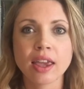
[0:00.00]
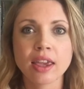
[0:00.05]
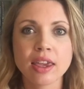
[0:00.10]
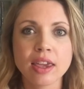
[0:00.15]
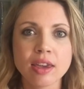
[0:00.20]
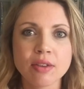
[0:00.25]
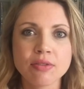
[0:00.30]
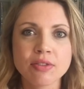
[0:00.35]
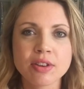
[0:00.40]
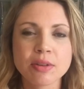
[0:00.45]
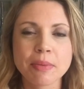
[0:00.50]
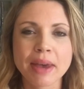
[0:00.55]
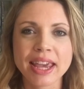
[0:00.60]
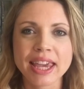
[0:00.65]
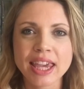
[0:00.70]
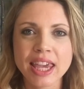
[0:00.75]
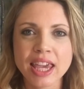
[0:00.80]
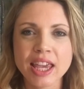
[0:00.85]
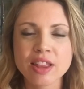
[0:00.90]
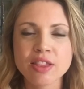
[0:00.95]
give to my
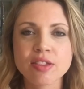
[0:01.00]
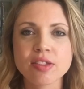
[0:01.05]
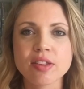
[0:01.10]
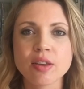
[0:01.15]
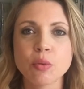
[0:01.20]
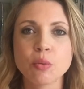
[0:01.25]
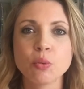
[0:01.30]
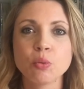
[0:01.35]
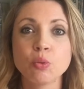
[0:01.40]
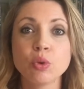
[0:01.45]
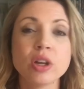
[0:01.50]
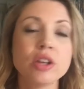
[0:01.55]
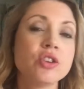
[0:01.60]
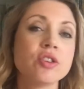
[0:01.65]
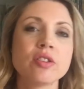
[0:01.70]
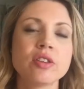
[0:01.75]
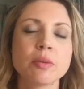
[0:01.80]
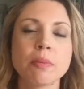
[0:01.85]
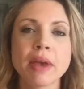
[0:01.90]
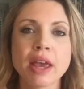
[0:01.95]
kids would
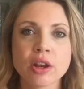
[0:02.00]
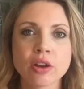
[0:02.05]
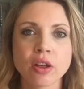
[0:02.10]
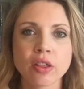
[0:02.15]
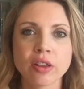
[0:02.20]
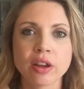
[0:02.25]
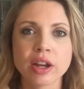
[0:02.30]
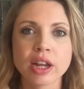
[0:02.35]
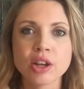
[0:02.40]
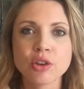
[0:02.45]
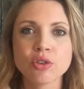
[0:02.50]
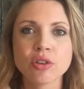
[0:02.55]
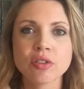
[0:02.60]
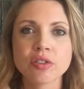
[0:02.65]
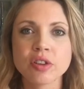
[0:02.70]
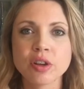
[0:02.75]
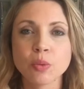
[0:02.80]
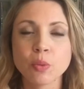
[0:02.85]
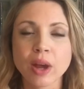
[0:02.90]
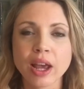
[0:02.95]
just depend on their
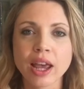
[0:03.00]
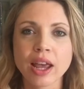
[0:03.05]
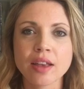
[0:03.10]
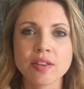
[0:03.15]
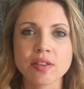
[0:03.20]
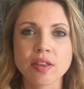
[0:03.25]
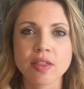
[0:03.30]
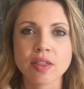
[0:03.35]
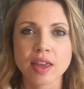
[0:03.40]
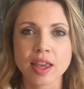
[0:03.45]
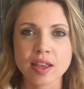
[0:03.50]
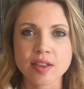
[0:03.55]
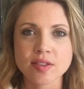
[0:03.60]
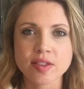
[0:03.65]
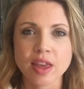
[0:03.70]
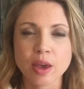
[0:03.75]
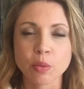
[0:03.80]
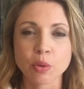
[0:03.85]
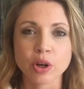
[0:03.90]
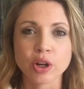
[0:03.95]
interest and what kinds of things
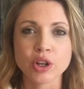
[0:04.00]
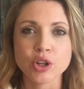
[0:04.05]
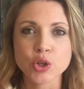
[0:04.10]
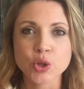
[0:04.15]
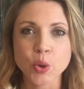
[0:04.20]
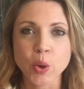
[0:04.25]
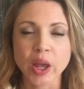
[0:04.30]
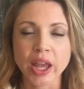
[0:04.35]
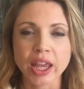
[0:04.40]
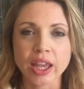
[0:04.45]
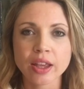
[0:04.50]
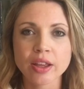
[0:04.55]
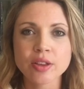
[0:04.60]
they were enjoying.